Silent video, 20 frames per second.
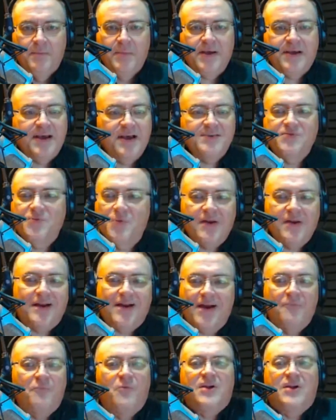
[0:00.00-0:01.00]
Because
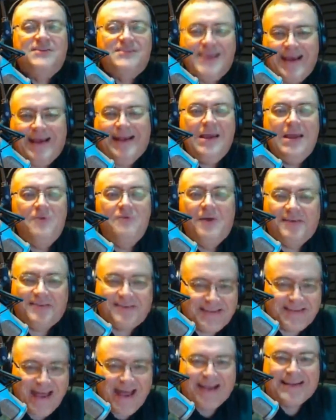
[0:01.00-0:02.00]
we're dealing
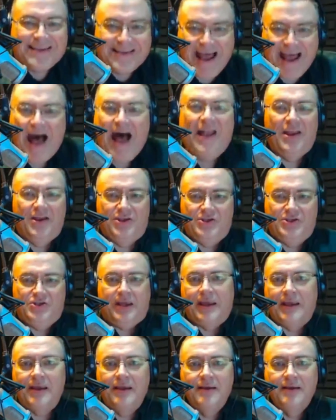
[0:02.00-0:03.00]
with
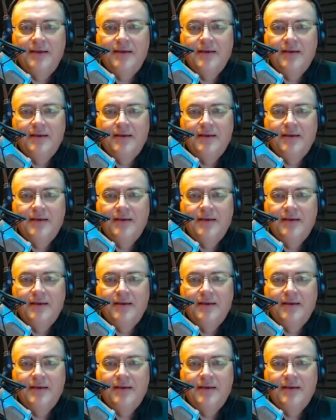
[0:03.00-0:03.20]
technology